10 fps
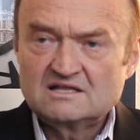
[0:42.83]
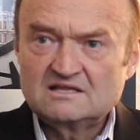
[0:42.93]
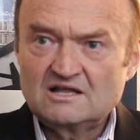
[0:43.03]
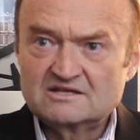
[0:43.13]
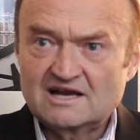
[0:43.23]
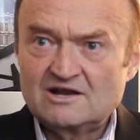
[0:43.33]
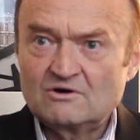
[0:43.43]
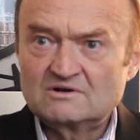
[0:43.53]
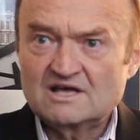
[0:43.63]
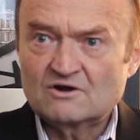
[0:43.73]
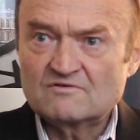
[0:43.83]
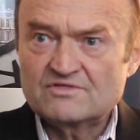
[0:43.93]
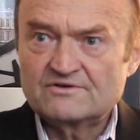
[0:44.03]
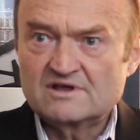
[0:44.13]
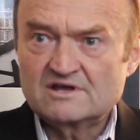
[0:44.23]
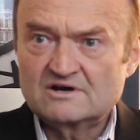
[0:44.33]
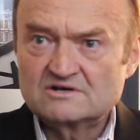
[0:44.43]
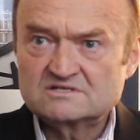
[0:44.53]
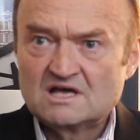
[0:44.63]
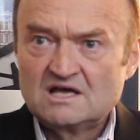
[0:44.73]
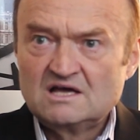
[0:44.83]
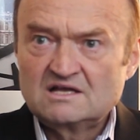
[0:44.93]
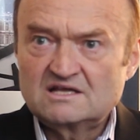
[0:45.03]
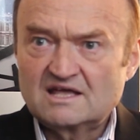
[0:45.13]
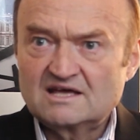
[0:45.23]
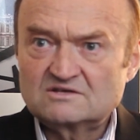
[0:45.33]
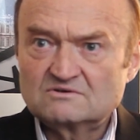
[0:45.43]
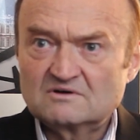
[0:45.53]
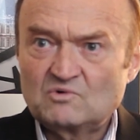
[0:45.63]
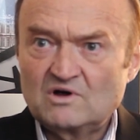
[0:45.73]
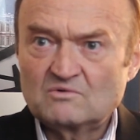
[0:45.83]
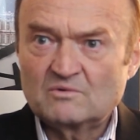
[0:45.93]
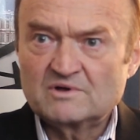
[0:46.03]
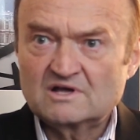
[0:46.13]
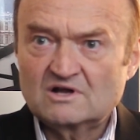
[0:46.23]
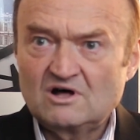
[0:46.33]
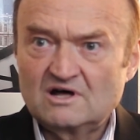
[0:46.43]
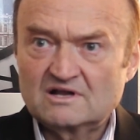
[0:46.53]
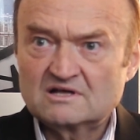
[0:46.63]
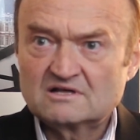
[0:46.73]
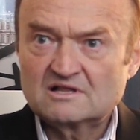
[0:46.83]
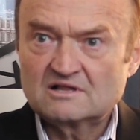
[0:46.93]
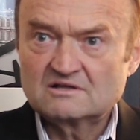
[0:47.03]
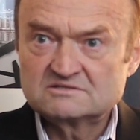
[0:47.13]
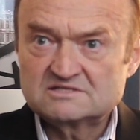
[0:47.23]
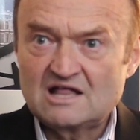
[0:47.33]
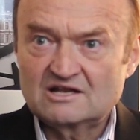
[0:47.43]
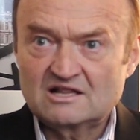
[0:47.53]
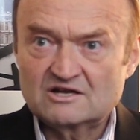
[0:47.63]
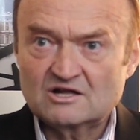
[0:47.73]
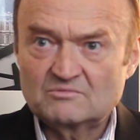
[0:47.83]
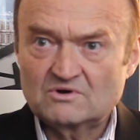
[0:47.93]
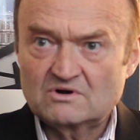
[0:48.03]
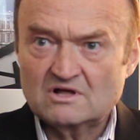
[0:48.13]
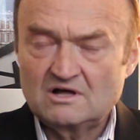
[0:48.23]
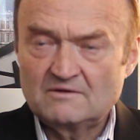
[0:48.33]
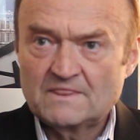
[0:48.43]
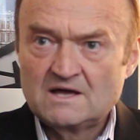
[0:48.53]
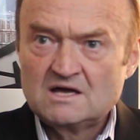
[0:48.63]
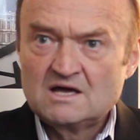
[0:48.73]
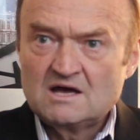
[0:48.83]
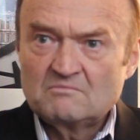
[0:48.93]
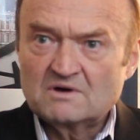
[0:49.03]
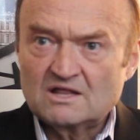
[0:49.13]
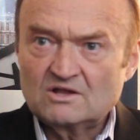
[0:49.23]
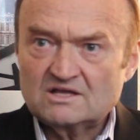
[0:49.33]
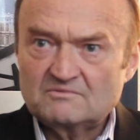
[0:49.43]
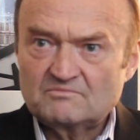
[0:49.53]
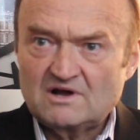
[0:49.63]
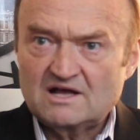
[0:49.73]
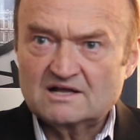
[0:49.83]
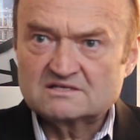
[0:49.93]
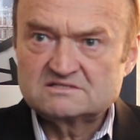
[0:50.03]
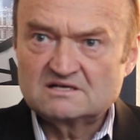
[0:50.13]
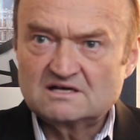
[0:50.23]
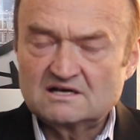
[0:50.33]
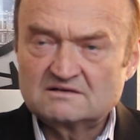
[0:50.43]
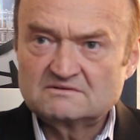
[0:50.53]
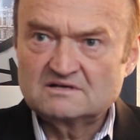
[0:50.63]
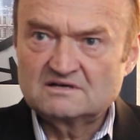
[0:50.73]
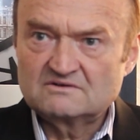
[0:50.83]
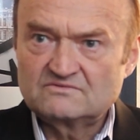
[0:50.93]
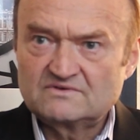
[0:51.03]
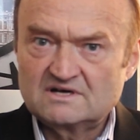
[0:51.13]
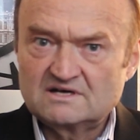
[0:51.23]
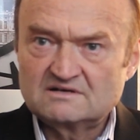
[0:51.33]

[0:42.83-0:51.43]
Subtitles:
Little did I know it would take over 30 years to get to a point where we could call it a solid clinical protocol. But I looked at products of